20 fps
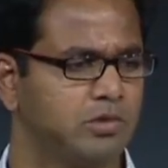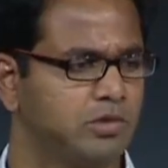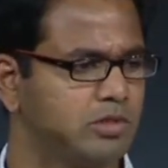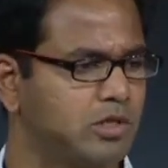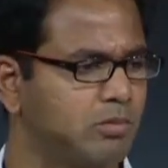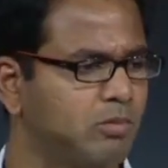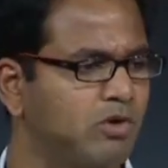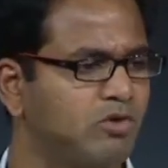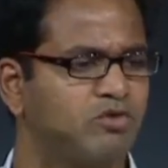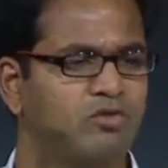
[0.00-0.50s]

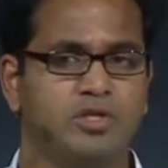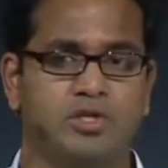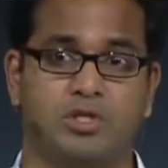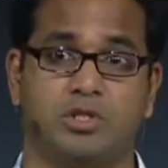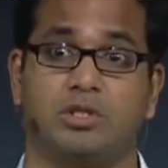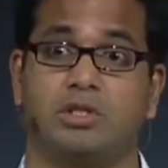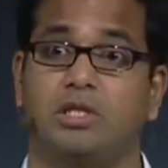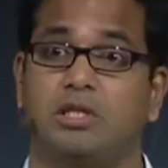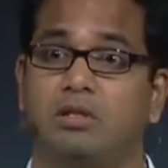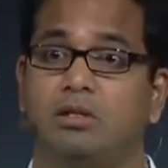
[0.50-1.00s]
Some of
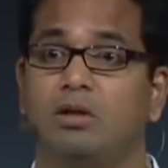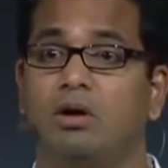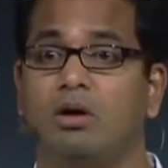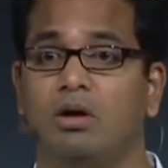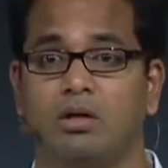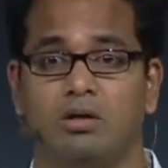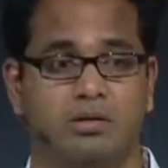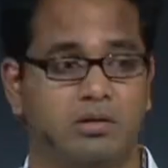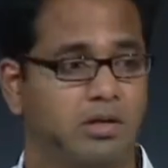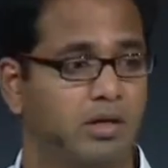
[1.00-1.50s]
which do
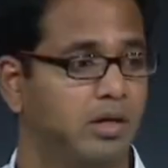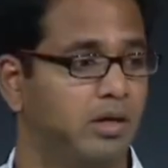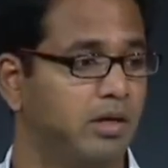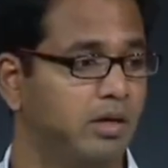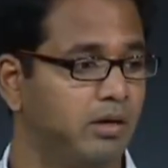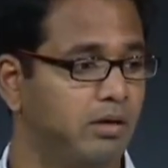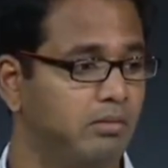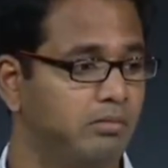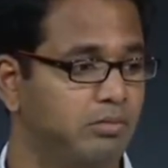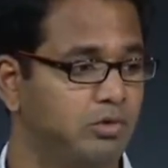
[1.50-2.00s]
not
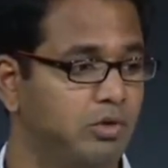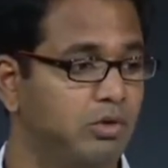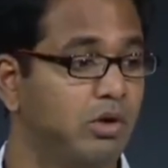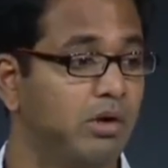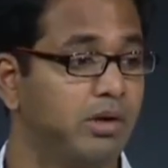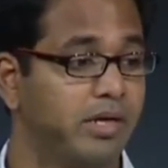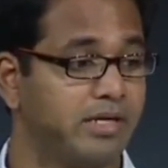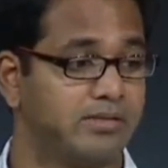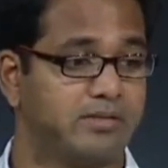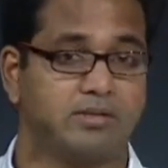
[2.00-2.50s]

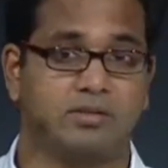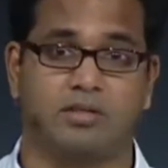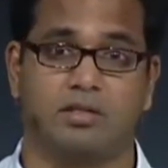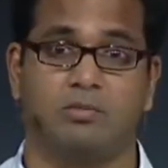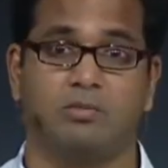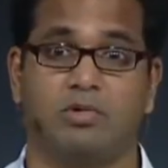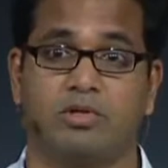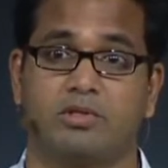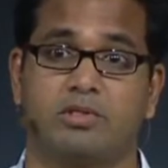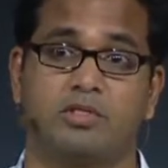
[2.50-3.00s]
exist
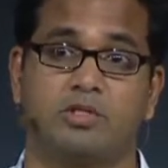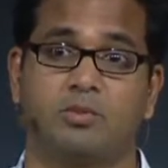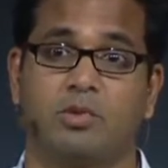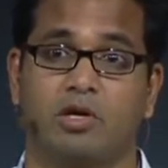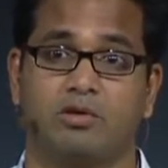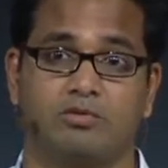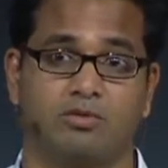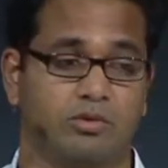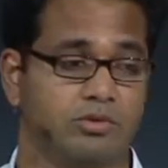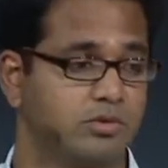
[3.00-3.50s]
in present
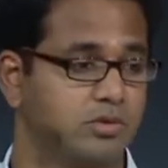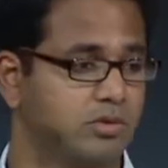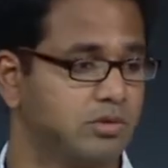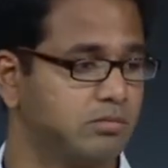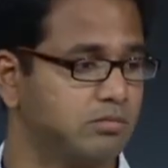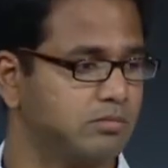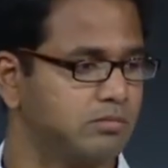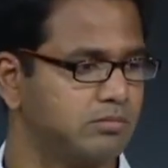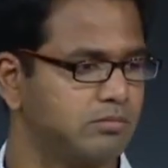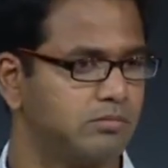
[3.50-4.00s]
smartphones.
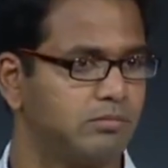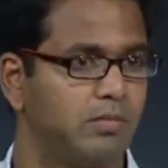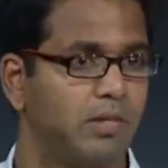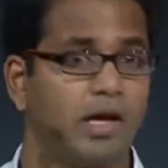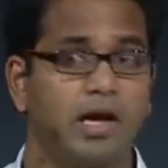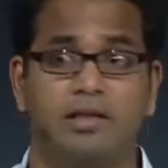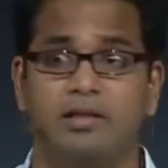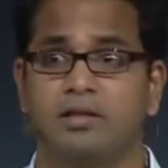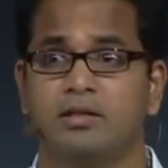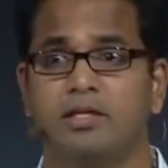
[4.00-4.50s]

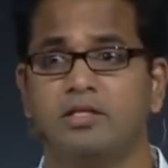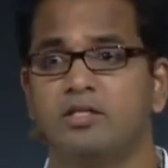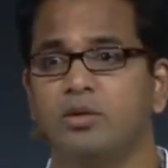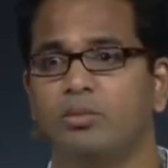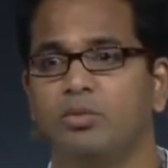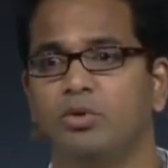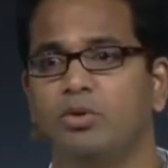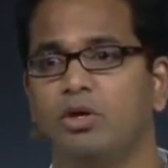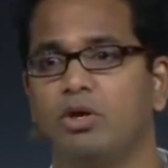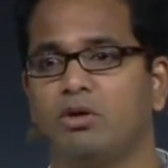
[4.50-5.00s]
I think that's
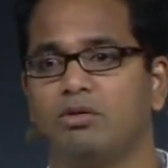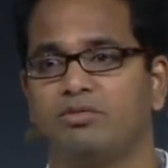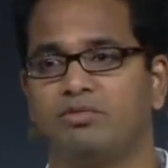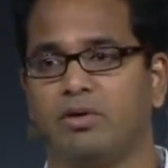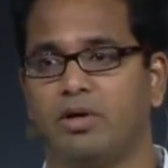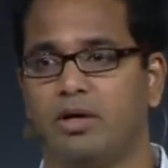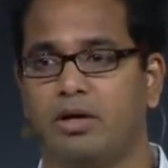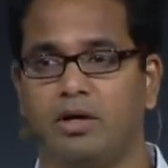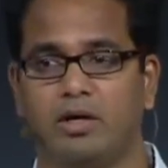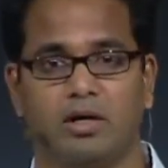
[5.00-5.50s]
the beauty of
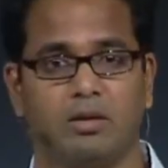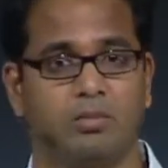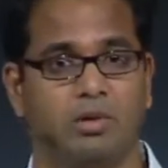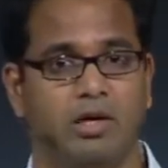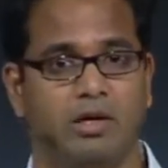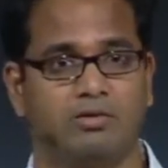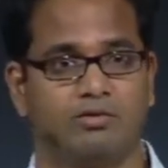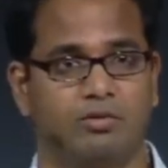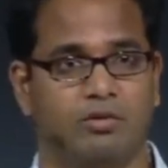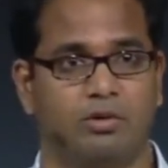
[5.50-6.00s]
Ara
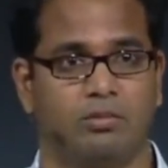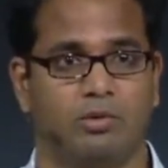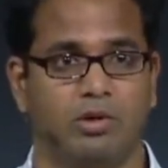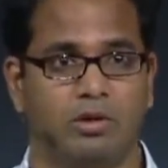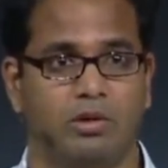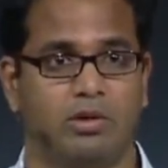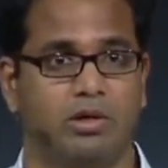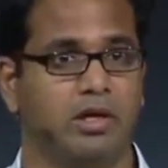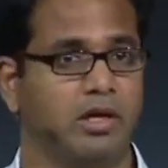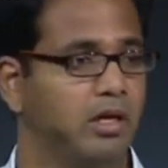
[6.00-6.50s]
platform.
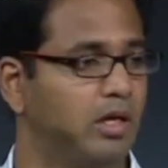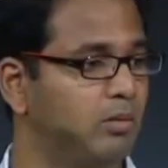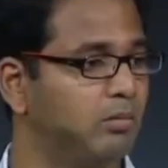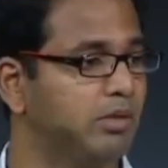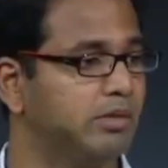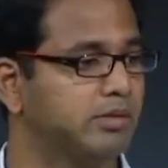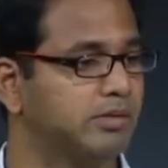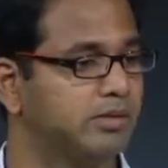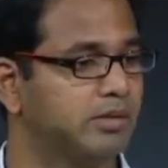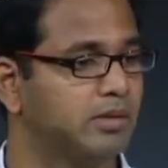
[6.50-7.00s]
It
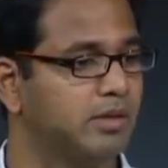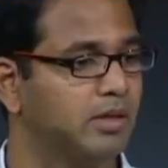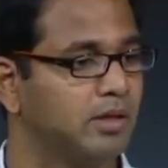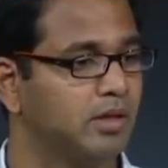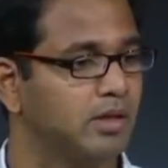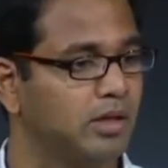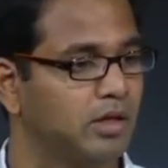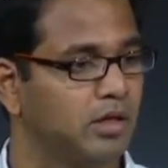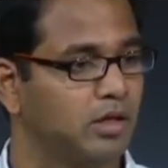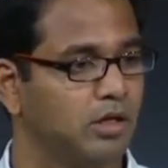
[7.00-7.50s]
enables
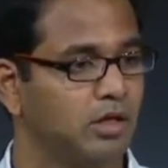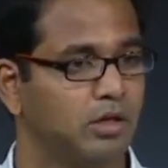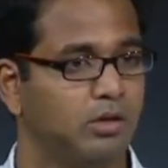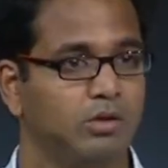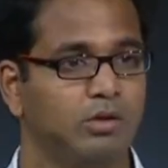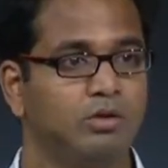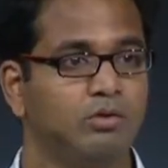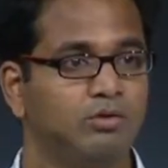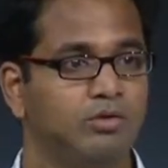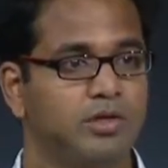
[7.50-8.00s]

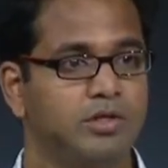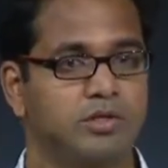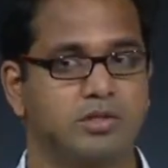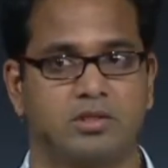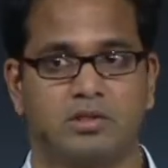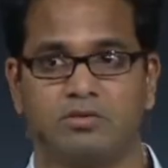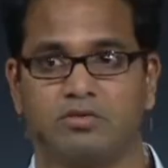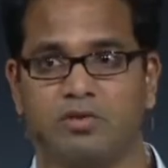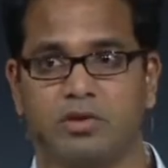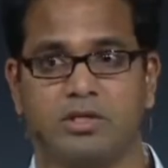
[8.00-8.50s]
new
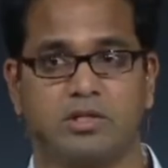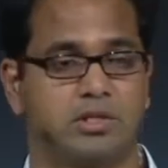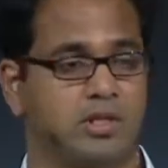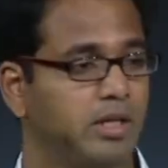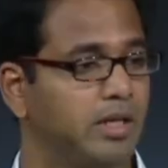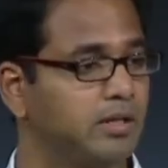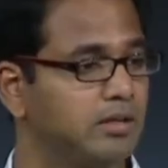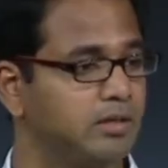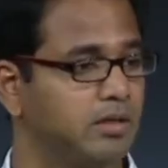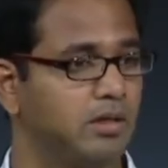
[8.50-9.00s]
features and
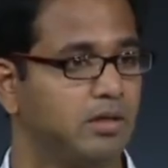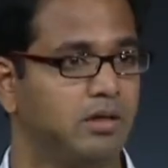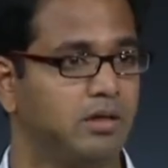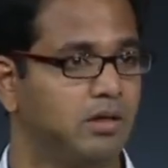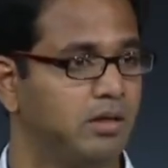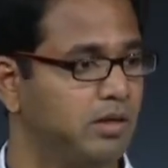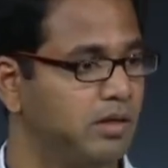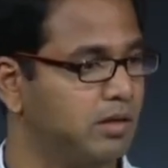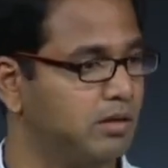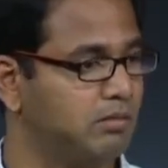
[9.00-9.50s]
functionality
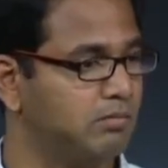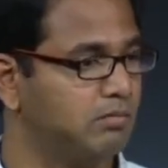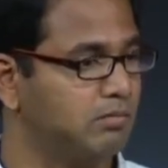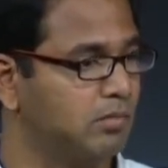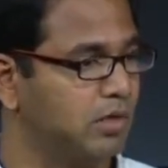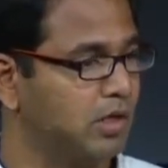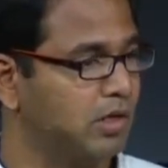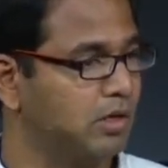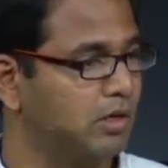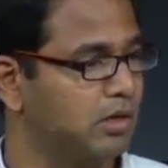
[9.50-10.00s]
and
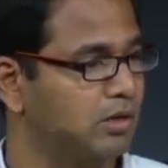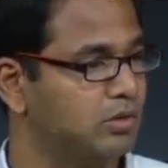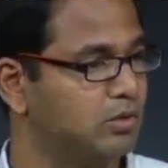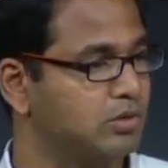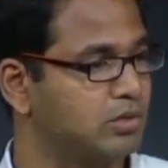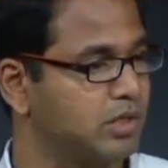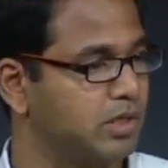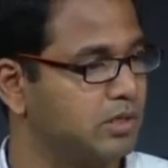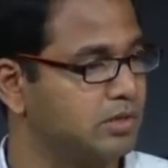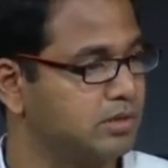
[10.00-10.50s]

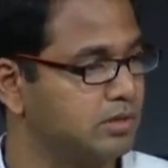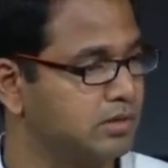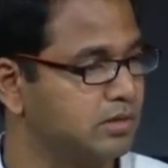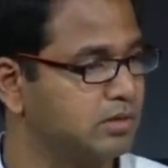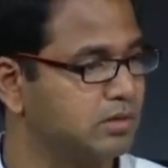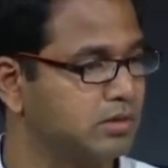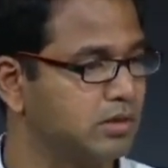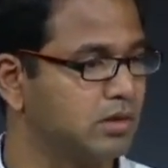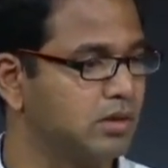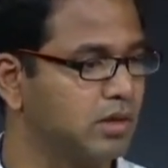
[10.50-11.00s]
use
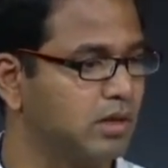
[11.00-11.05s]
cases.